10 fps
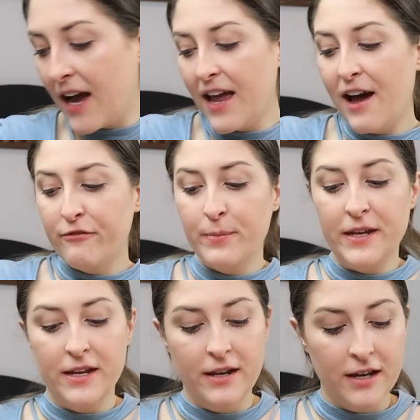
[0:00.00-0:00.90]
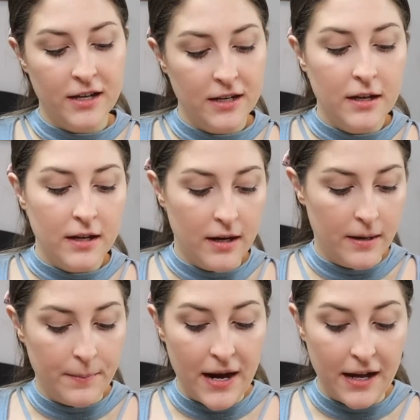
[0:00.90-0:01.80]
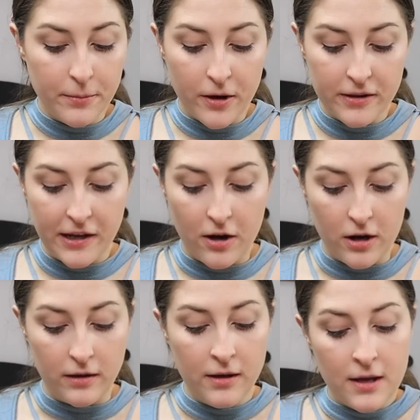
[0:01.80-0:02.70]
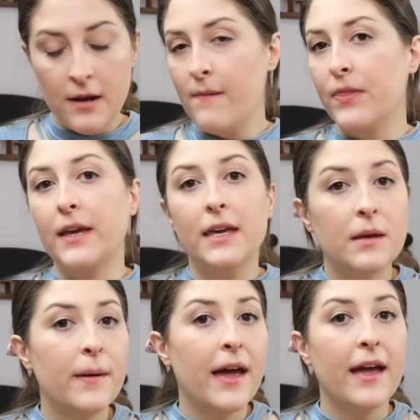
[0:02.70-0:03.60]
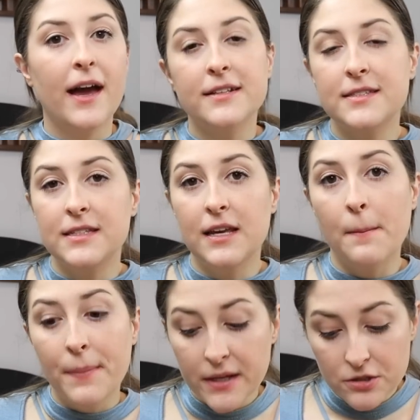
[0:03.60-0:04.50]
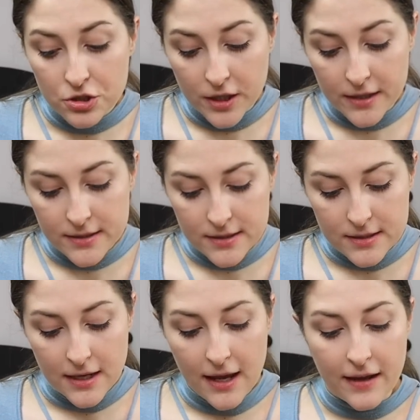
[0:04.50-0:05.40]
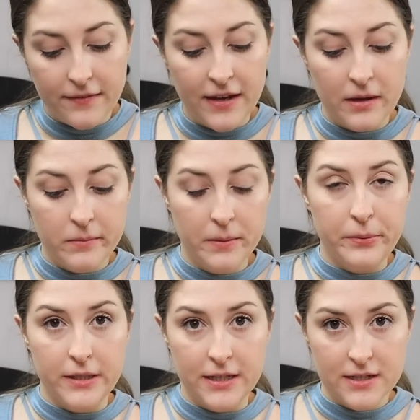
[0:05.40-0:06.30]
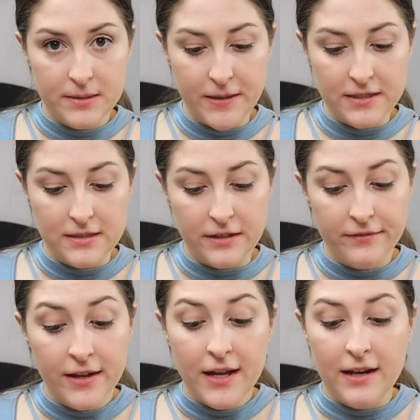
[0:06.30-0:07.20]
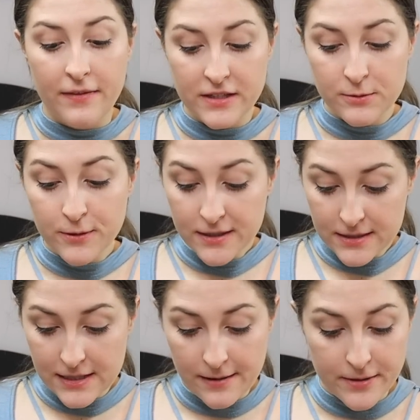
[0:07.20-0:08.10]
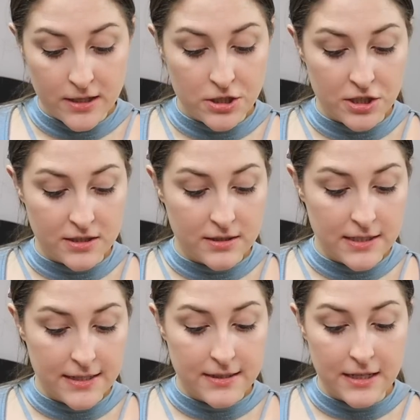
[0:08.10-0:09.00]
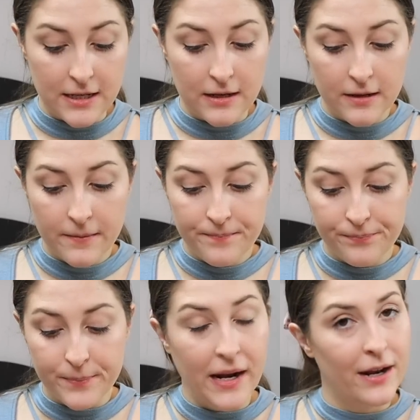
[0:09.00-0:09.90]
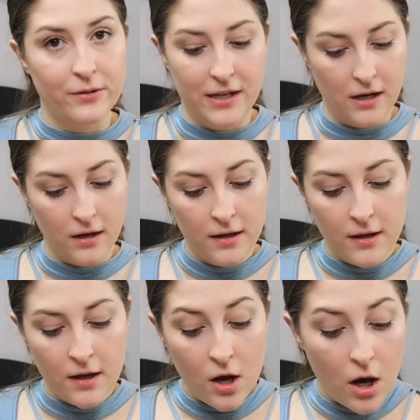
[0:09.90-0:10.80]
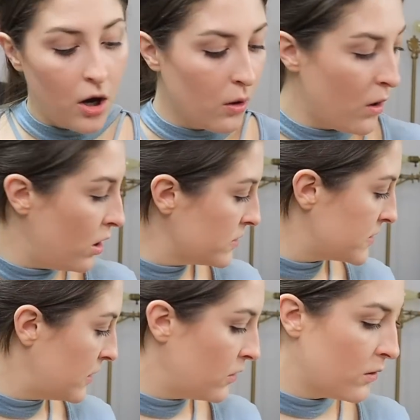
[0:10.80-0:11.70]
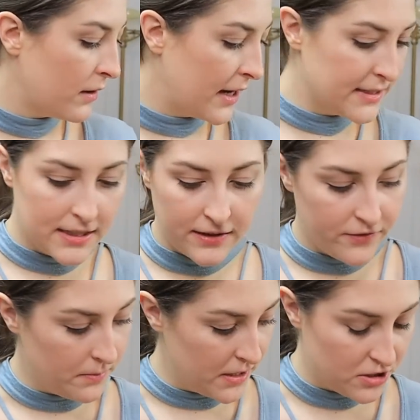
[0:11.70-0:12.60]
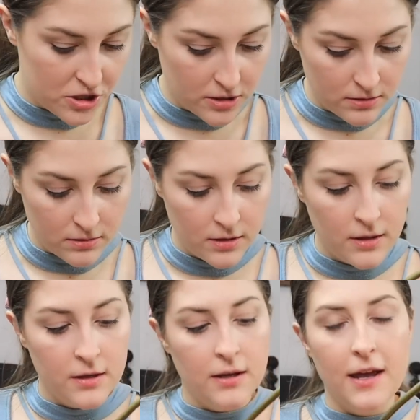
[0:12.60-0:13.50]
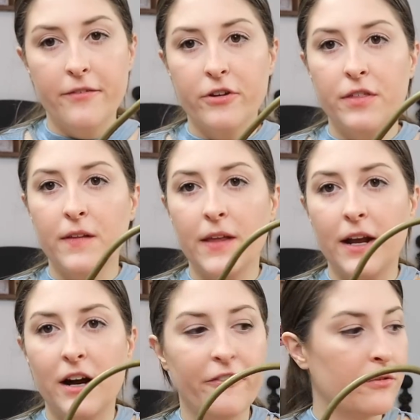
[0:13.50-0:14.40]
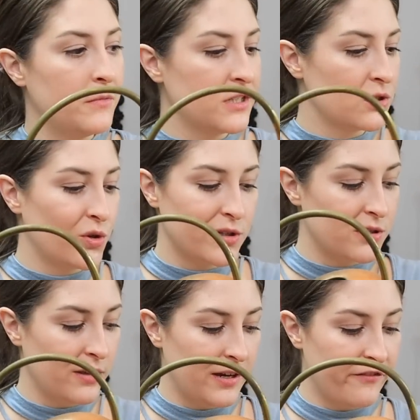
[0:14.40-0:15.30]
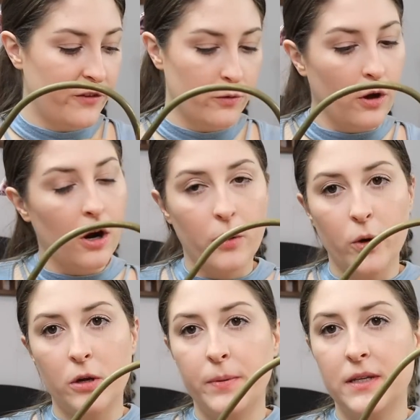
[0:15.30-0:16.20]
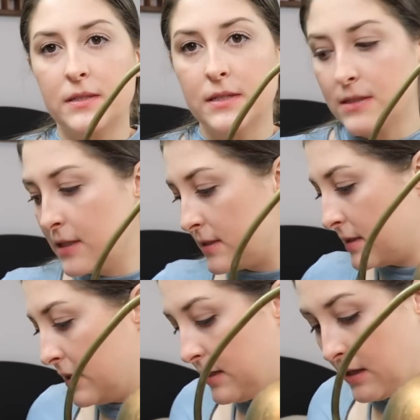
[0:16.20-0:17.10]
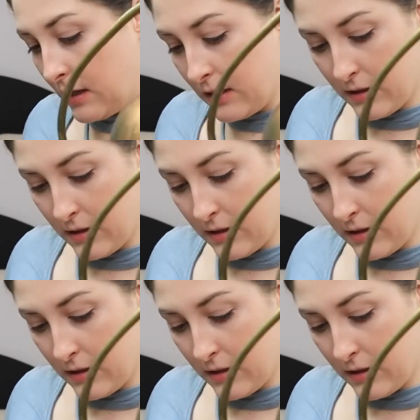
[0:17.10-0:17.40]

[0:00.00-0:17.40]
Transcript: I have been eyeballing on like eBay, Etsy, and Pinterest, and they can be pretty expensive. Now this one is damaged, it's dented, but I don't care. Oh, also, I didn't even mention everything that I got from this store, so like a few of the artwork pieces, this thing,